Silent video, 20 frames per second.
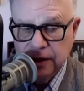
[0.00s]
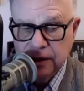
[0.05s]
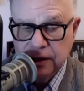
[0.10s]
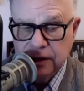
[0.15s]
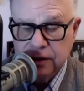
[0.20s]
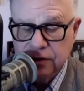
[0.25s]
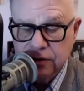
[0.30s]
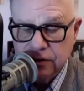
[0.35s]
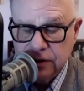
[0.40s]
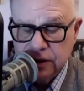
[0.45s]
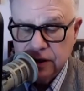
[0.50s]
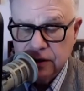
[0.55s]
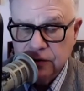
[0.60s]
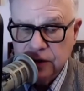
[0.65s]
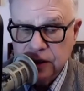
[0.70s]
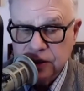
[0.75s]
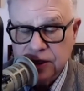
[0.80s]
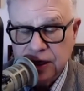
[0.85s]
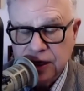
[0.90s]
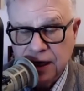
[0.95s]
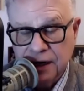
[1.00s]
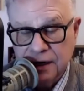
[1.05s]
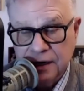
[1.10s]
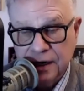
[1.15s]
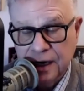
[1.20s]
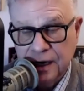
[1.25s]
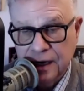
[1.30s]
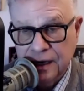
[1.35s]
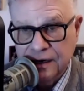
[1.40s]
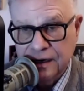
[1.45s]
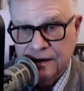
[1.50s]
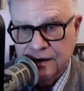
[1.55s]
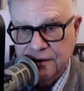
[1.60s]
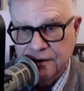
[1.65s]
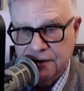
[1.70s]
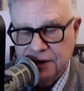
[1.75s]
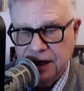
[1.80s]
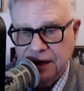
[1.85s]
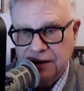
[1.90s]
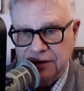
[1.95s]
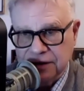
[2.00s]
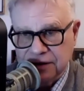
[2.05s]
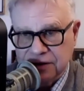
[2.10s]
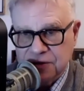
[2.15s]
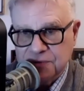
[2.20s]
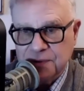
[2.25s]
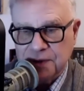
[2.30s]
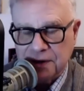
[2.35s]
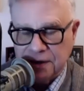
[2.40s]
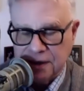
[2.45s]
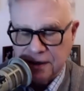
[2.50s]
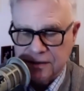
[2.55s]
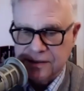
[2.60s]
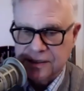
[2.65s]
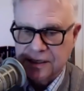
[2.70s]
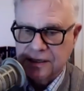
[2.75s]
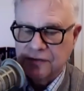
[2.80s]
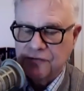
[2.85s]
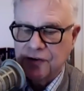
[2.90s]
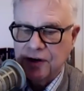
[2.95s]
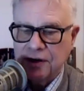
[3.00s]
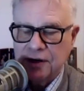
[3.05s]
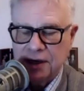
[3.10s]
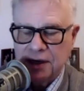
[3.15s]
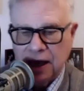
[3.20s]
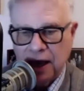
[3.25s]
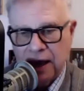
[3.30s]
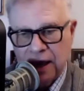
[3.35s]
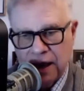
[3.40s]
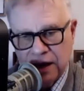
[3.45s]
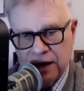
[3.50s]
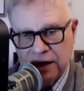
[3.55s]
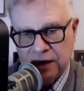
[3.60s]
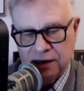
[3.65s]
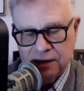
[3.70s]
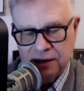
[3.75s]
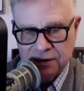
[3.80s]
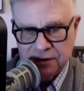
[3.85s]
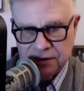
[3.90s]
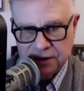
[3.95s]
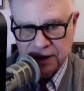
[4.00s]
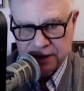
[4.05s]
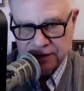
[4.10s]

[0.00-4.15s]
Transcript: during which Anne had a near-death experience, and a very Anne near-death